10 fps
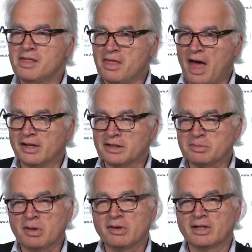That
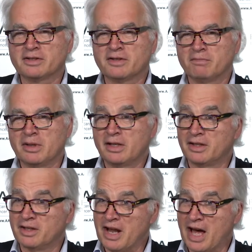experience of being
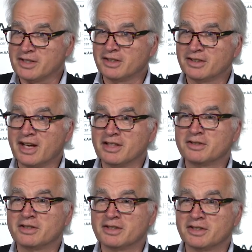in the National
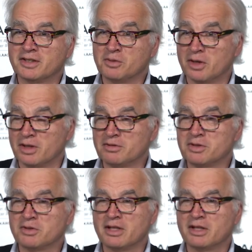Cancer Institute, where he was
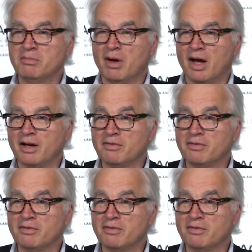treated by